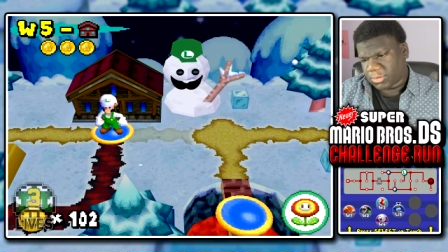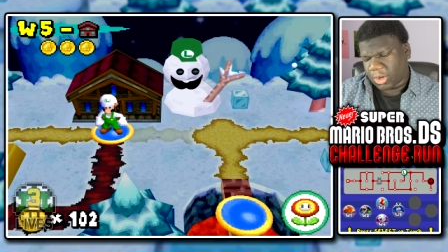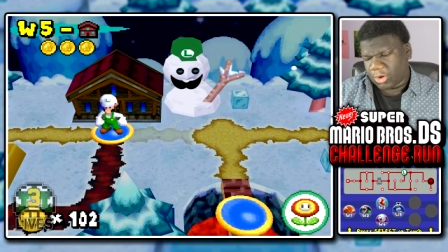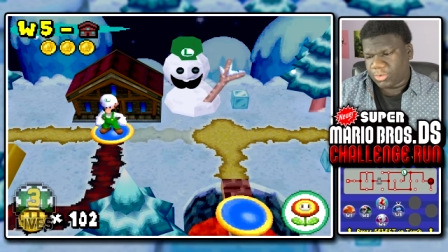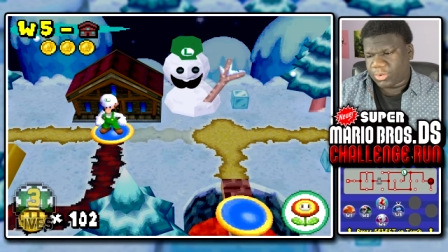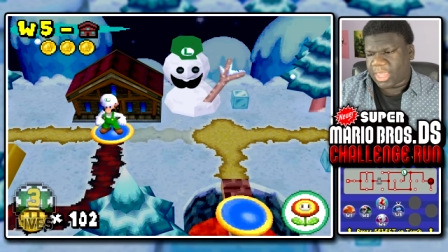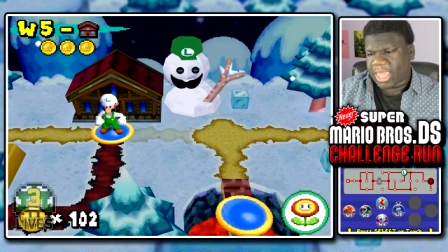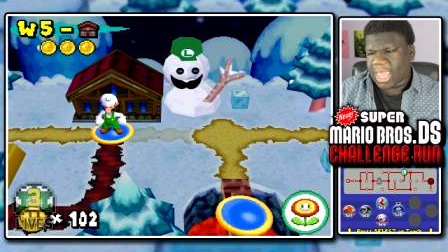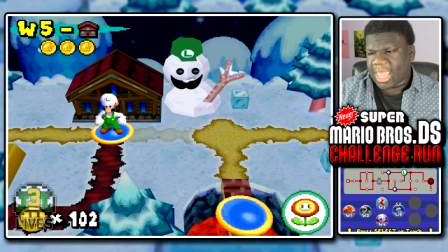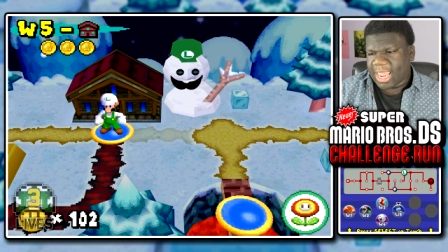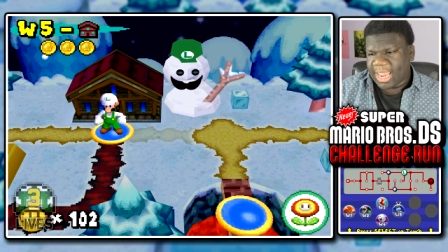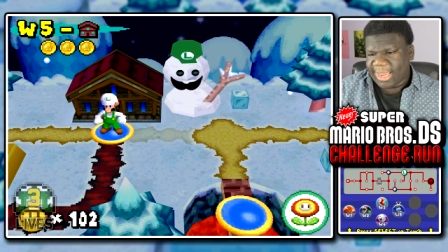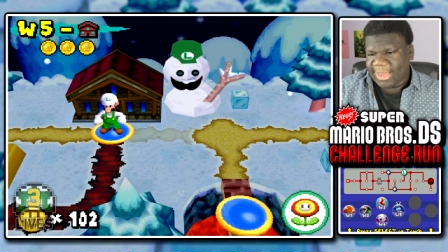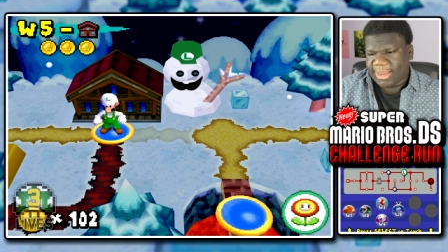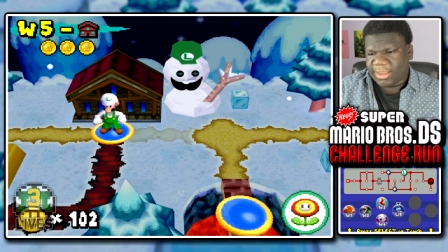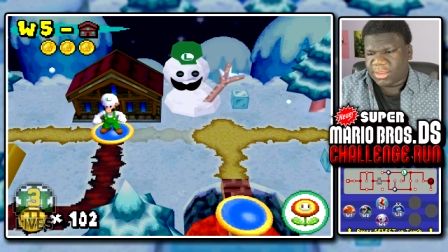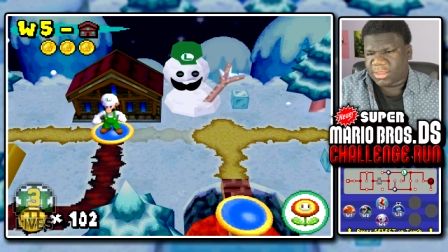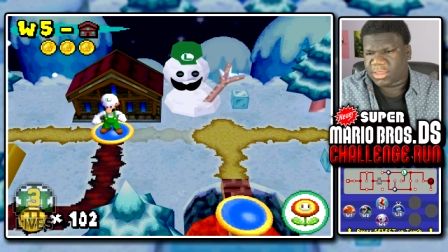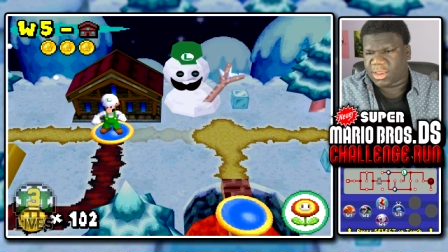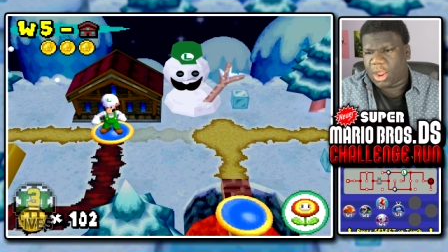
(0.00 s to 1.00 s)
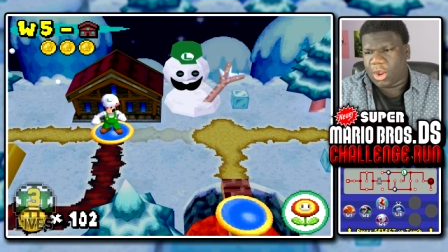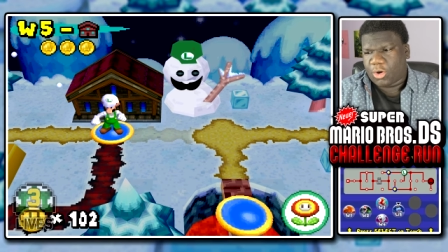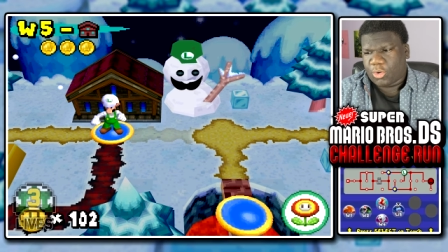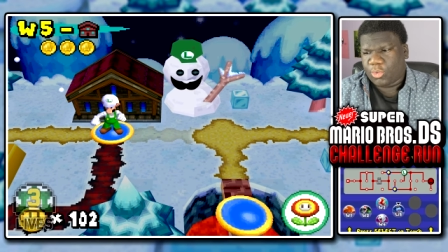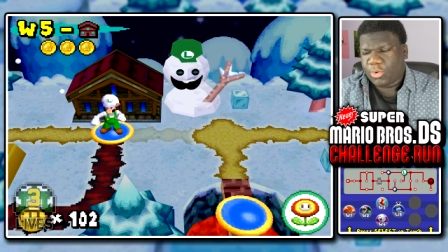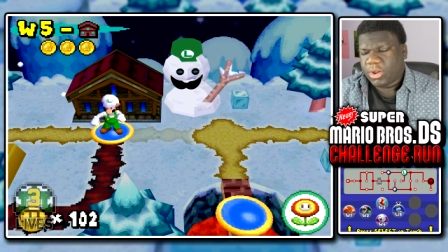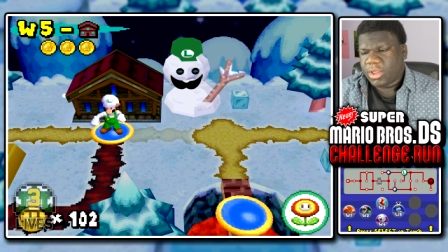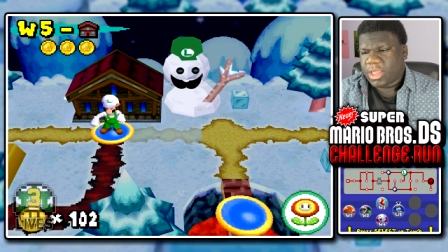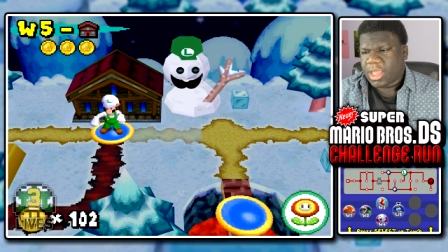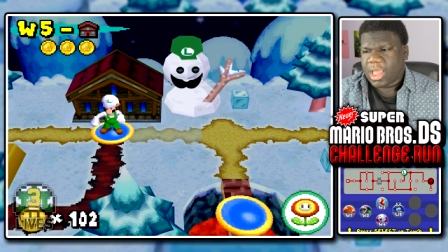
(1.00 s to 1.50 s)
Okay,
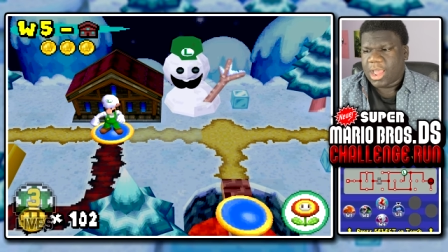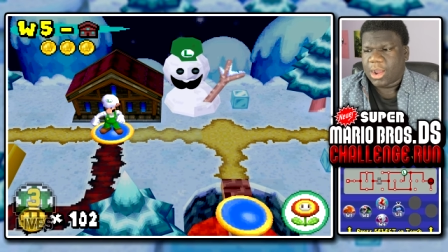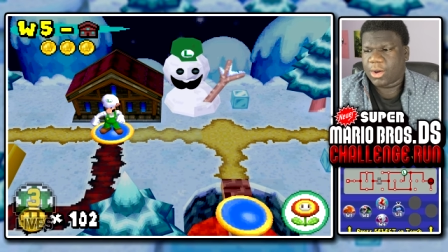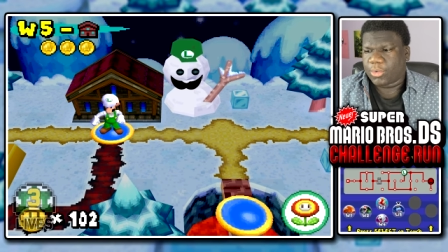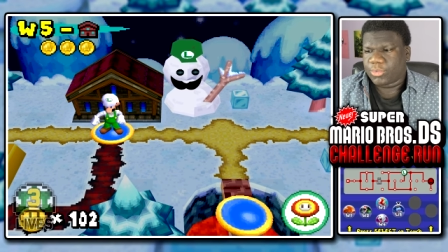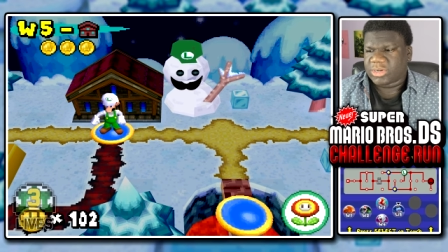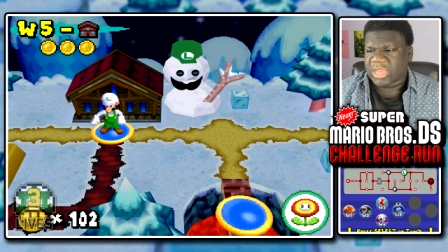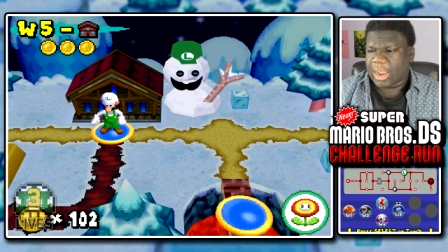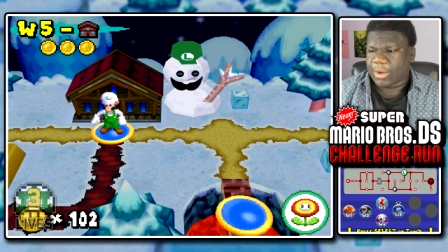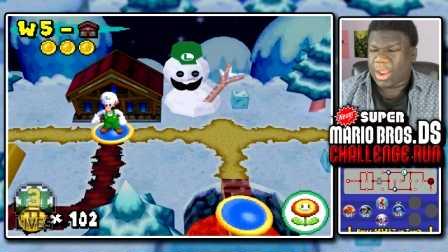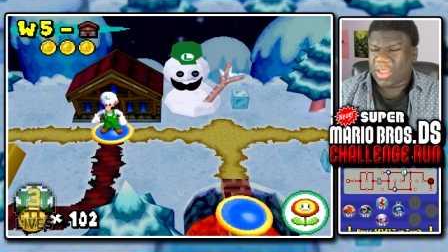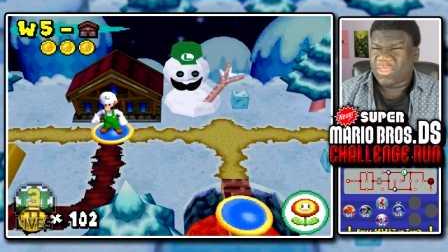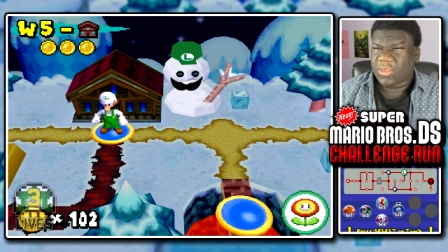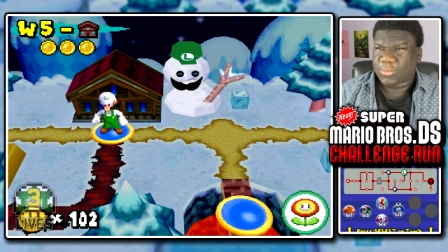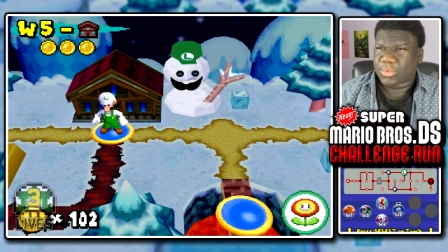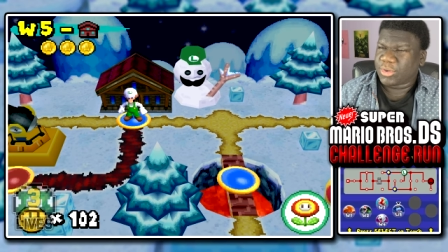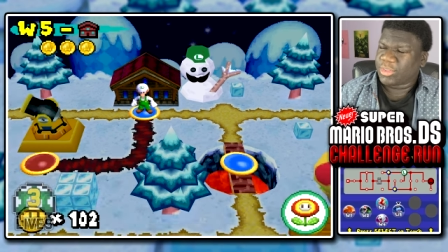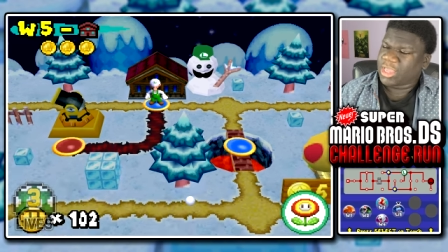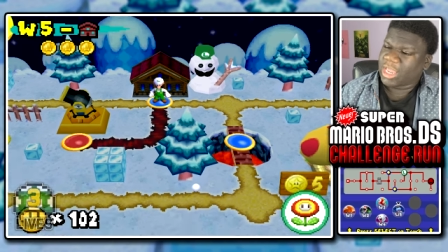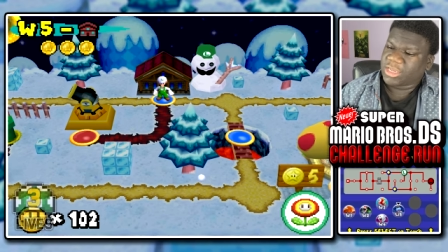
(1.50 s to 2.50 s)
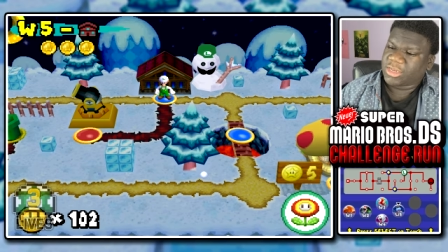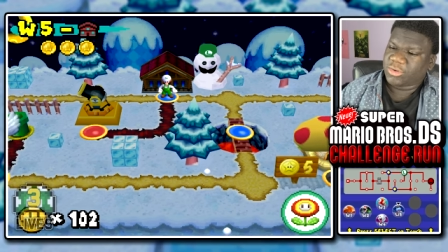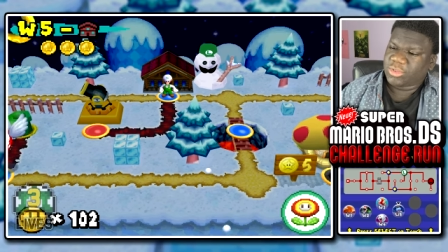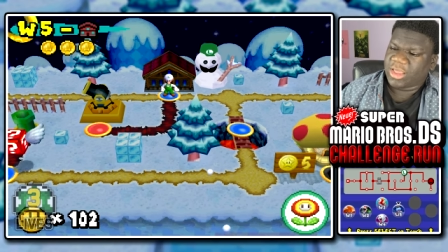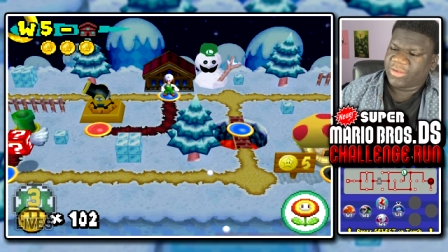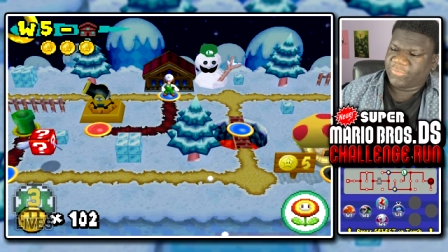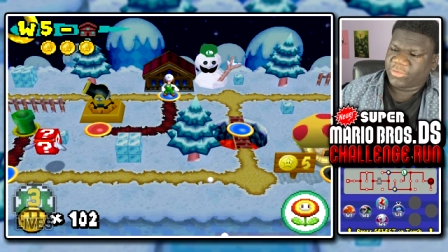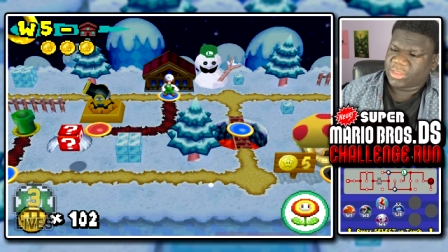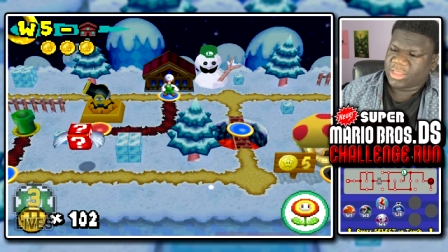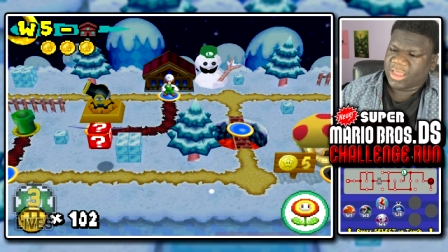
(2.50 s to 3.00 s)
so, now I think we only got two
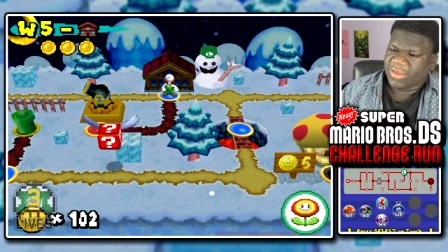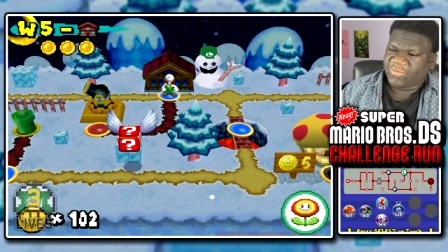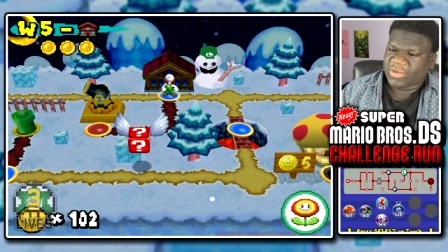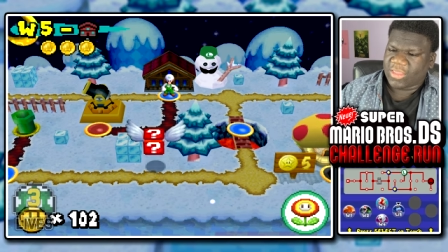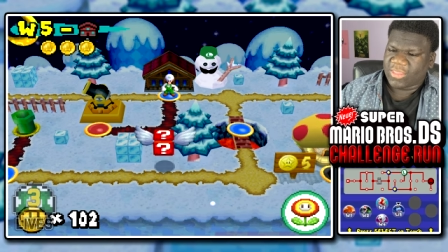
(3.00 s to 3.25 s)
levels left,